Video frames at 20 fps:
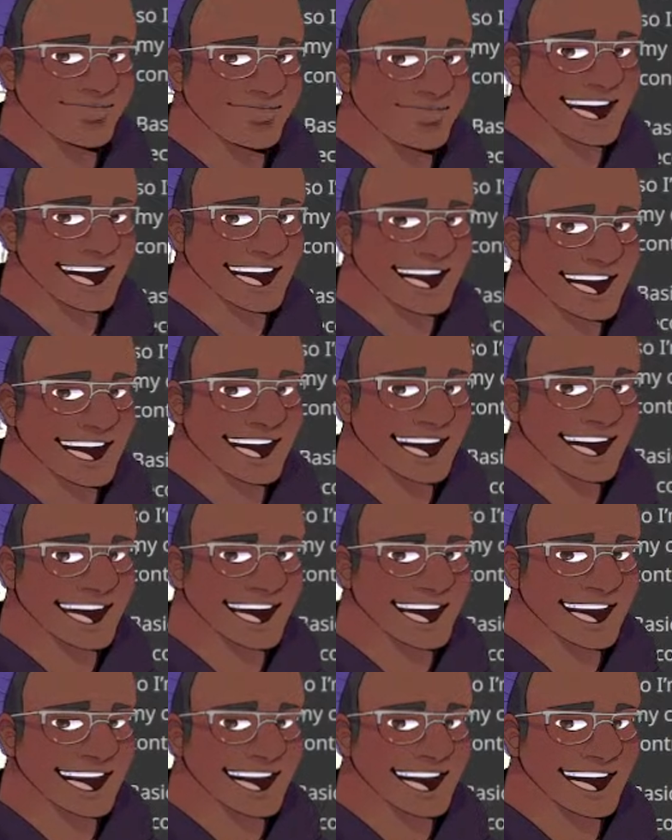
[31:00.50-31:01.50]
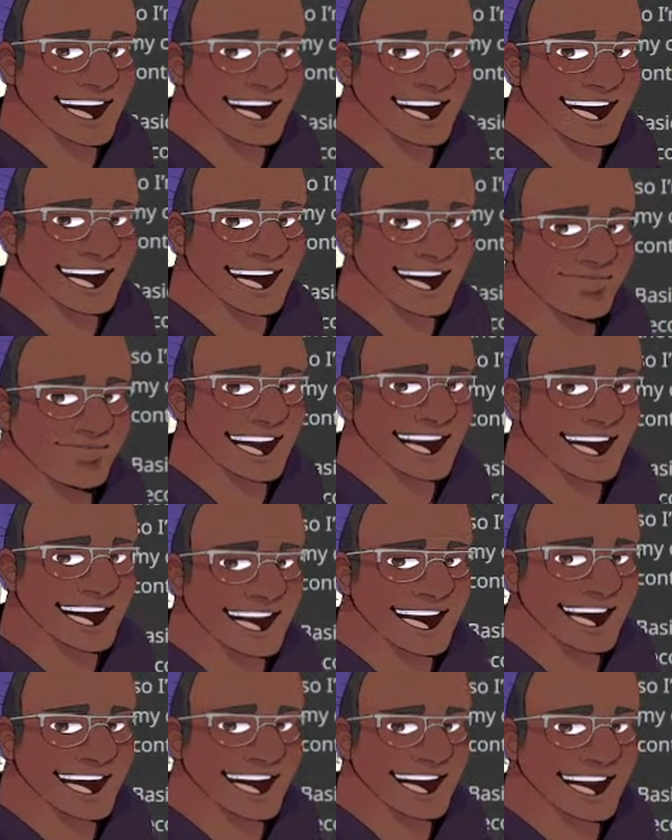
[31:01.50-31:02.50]
but I do know of
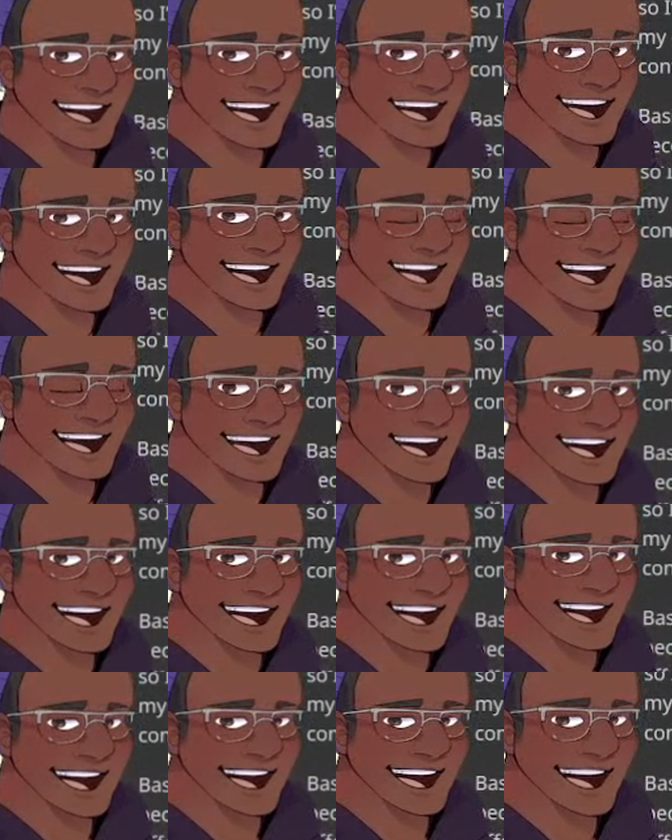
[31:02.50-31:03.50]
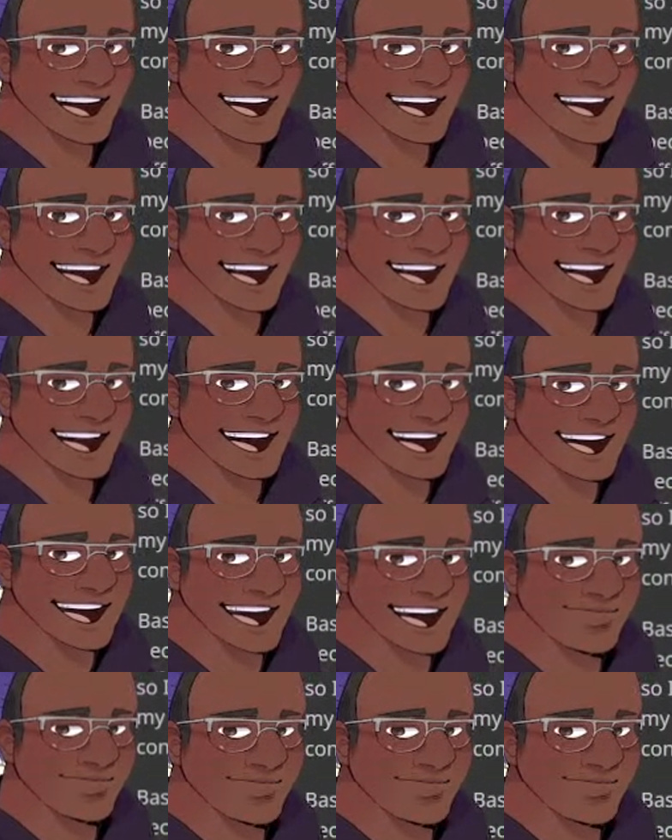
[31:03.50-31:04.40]
people who have done some contract negotiations